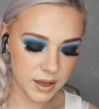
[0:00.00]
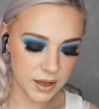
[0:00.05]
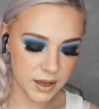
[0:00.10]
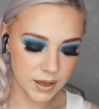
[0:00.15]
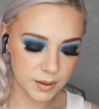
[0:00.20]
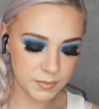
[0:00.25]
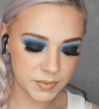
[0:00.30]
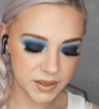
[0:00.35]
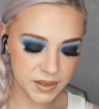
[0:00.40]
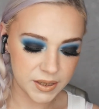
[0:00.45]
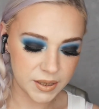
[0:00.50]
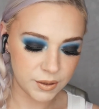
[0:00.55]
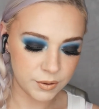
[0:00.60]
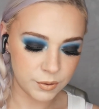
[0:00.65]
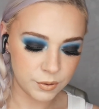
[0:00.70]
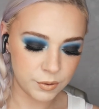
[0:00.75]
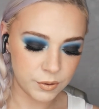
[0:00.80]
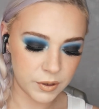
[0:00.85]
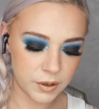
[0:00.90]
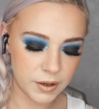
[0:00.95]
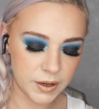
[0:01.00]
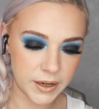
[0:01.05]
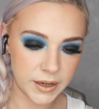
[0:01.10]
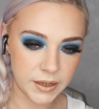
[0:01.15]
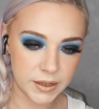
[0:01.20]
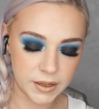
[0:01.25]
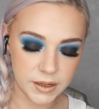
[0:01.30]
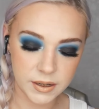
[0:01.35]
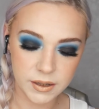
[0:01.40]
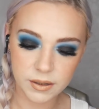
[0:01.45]
I'm still
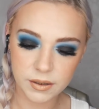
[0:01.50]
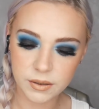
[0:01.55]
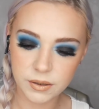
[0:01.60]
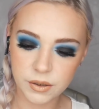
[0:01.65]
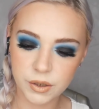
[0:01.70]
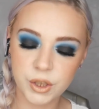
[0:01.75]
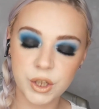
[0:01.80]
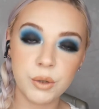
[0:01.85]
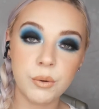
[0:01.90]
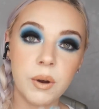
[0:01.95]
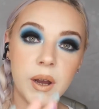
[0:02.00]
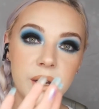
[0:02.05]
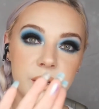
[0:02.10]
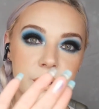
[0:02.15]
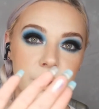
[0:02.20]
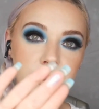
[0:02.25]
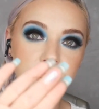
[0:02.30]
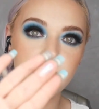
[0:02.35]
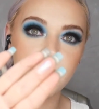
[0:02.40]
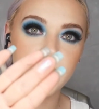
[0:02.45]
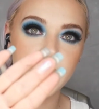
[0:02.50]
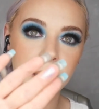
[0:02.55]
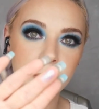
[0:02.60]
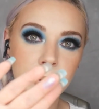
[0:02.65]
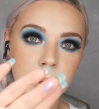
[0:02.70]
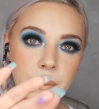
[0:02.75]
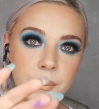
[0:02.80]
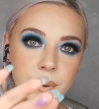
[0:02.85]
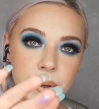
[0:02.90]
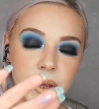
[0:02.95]
kind of do I don't I
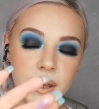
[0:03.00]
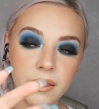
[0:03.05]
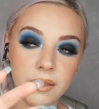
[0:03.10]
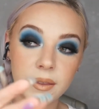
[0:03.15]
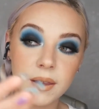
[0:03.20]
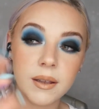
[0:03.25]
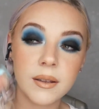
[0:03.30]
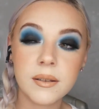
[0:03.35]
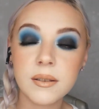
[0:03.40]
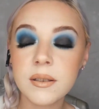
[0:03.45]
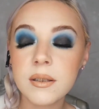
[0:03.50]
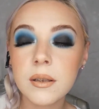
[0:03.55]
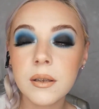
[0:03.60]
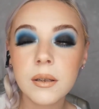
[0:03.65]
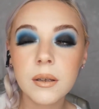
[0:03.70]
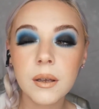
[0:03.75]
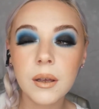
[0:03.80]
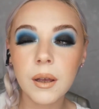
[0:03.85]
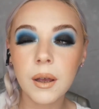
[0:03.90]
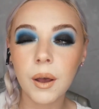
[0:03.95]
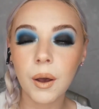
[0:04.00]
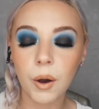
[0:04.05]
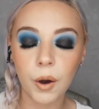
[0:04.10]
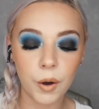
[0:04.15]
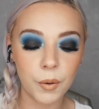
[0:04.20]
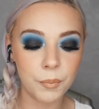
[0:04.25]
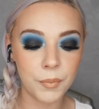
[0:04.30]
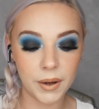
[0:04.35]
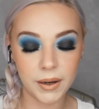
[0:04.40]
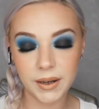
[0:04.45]
about putting this
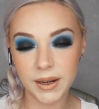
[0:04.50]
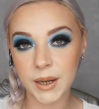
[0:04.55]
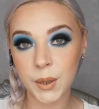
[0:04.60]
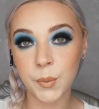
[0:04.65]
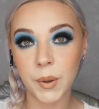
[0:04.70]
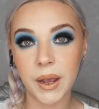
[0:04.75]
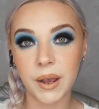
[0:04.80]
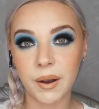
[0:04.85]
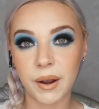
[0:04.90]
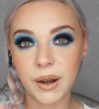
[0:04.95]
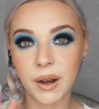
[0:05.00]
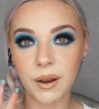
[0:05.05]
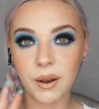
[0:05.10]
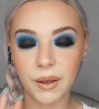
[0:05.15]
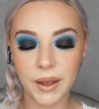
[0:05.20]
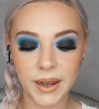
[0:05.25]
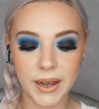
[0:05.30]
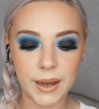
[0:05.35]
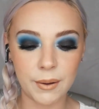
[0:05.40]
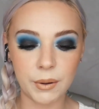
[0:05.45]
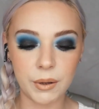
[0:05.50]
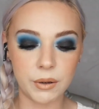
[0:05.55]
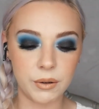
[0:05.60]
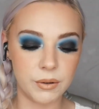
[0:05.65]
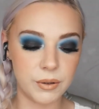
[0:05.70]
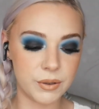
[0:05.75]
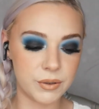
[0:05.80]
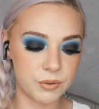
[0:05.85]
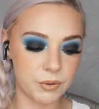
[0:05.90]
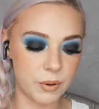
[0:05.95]
on my lid. I kind of like how it
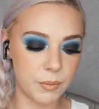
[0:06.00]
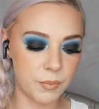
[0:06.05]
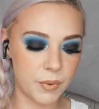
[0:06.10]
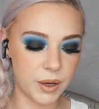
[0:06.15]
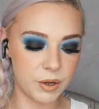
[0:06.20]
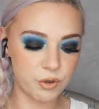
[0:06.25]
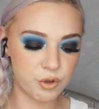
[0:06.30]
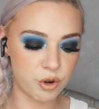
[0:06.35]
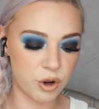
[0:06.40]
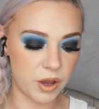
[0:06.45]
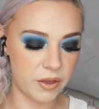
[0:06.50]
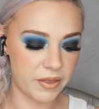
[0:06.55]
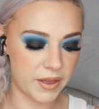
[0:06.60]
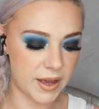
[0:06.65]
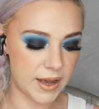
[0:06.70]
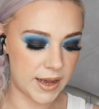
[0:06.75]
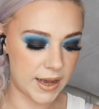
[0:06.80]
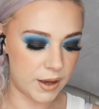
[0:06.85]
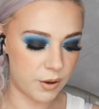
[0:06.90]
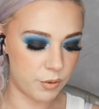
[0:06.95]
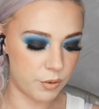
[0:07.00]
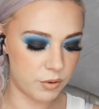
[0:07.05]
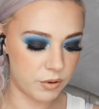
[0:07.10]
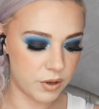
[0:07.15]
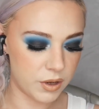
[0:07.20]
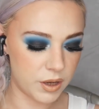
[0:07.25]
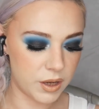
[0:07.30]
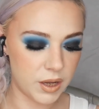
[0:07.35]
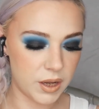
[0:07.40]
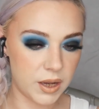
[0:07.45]
looks, so I might try that out
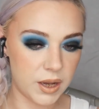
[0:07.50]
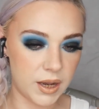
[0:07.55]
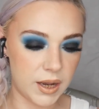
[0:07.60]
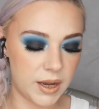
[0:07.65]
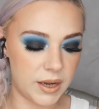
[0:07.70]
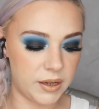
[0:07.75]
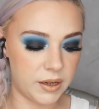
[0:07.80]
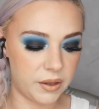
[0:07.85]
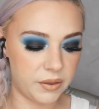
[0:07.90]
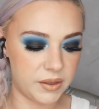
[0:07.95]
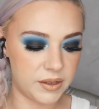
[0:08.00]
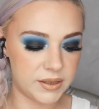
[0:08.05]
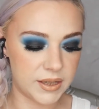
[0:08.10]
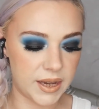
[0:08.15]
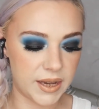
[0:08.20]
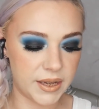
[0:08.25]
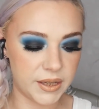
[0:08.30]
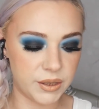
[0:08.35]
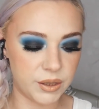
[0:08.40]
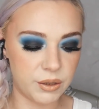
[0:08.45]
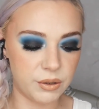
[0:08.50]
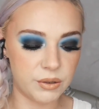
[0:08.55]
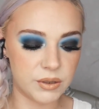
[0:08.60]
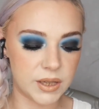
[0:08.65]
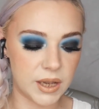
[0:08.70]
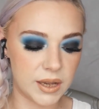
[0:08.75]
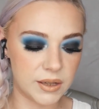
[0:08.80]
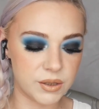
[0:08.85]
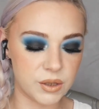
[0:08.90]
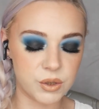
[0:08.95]
another day and use
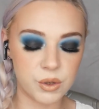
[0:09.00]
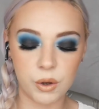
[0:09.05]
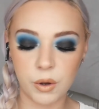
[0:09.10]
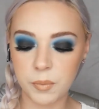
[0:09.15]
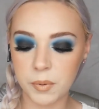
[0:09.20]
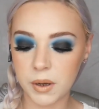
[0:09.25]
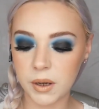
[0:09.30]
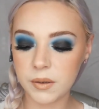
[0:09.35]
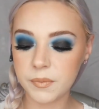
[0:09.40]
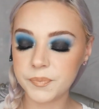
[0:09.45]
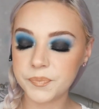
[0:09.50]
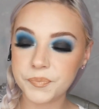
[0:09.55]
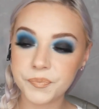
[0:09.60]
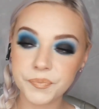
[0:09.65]
that as a topper.